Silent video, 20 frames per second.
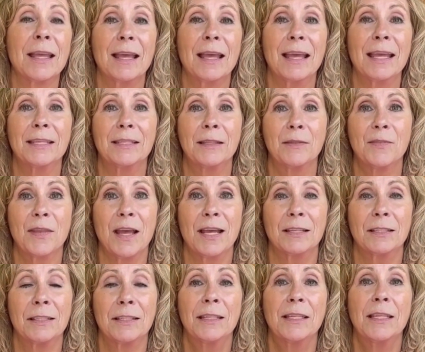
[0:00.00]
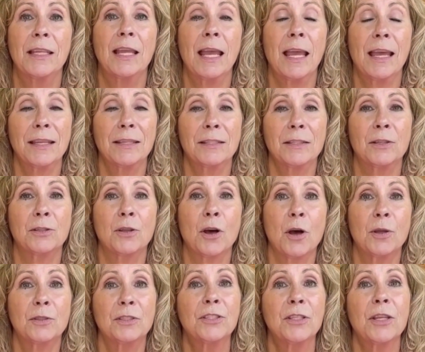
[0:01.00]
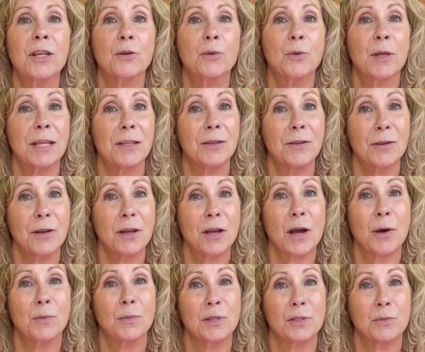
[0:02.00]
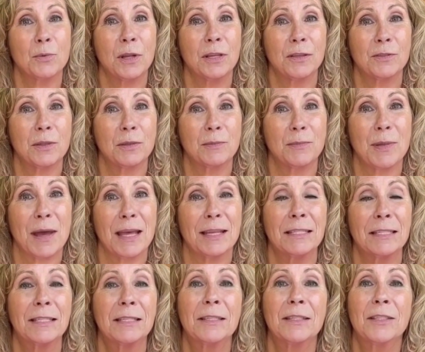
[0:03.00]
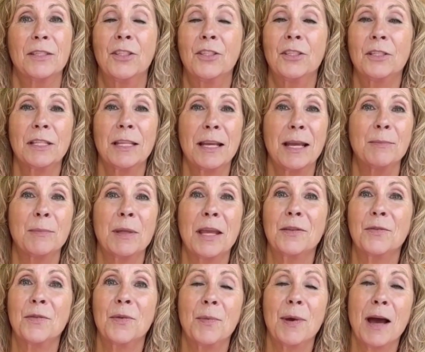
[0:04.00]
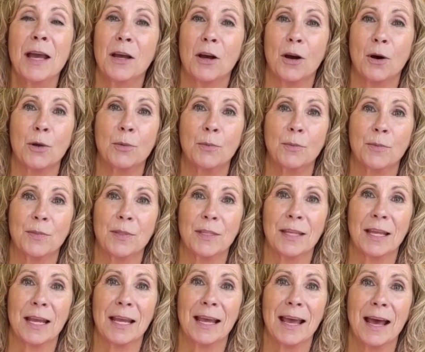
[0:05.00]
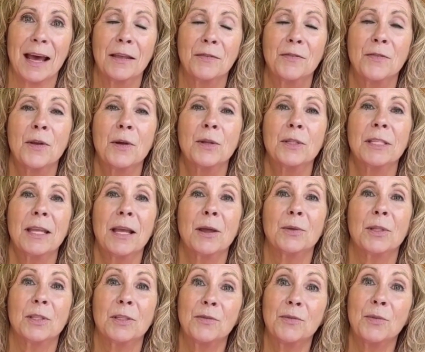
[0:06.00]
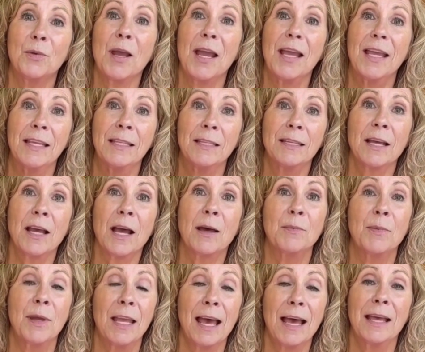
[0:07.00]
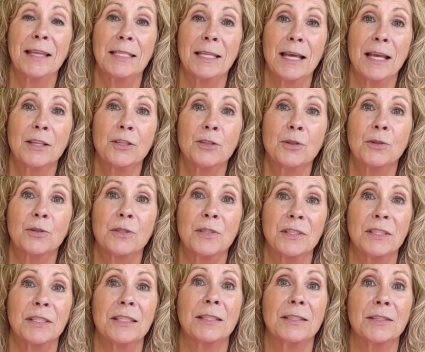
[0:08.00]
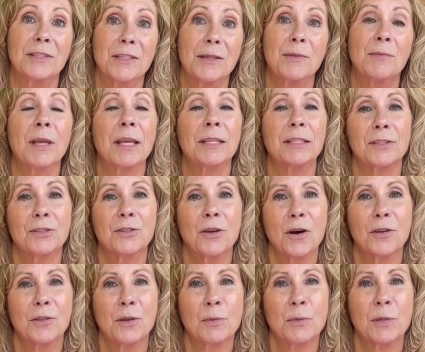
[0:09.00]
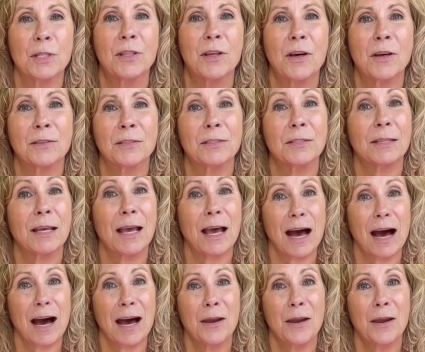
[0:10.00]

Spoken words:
Investing in the Loss Generator was one of the best decisions I made for my home. At first, I was afraid, but as I used the system and saw the results, I